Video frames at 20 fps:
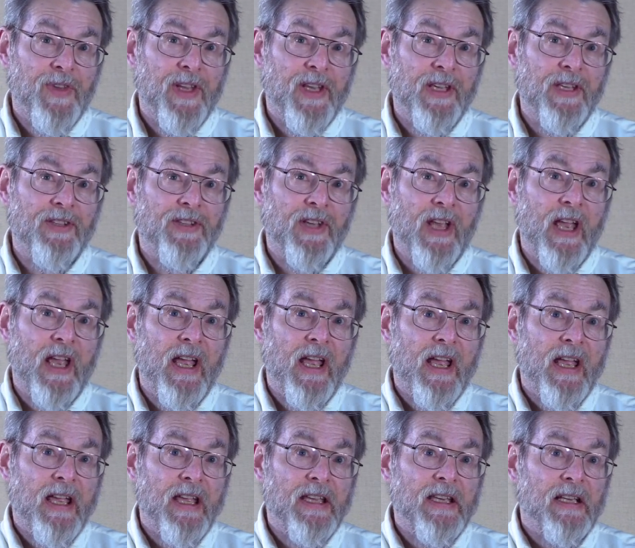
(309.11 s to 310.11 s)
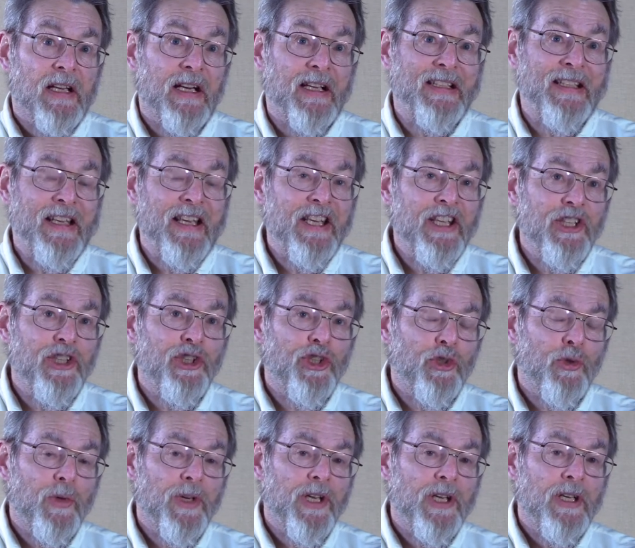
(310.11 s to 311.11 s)

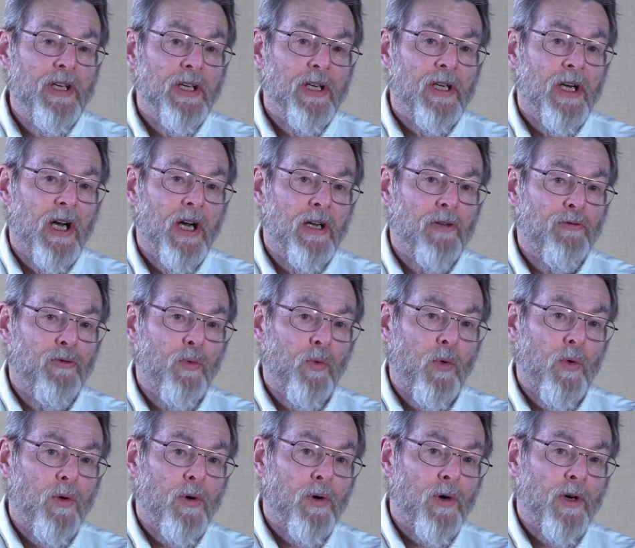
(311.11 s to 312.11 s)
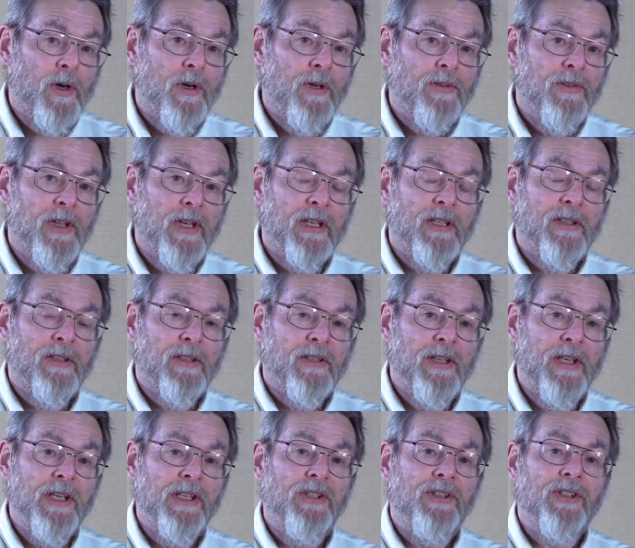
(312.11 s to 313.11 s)
injury of war that
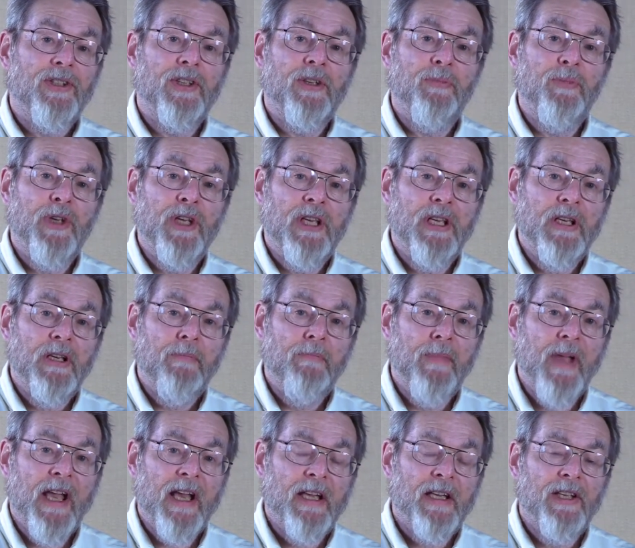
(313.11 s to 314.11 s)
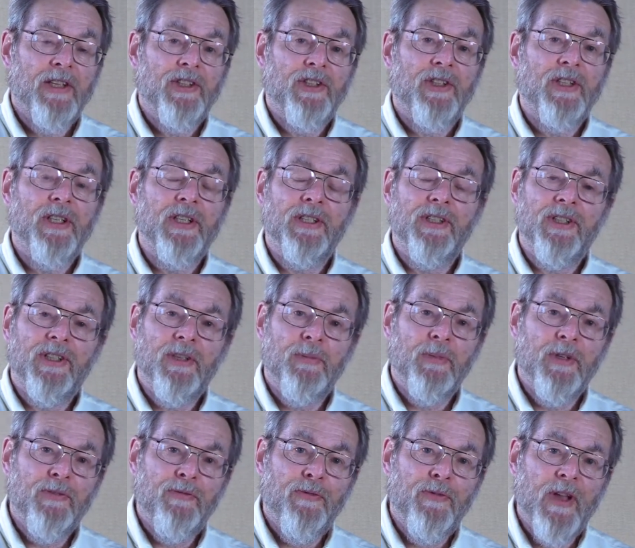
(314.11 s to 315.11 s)
needs to be managed, needs to
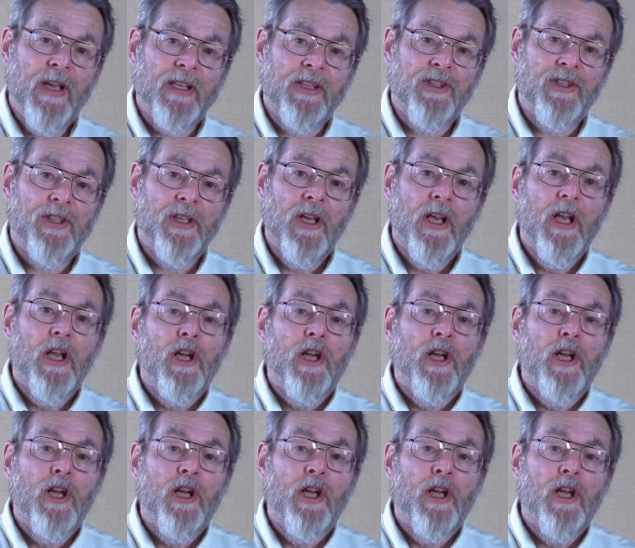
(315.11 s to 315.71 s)
be fixed.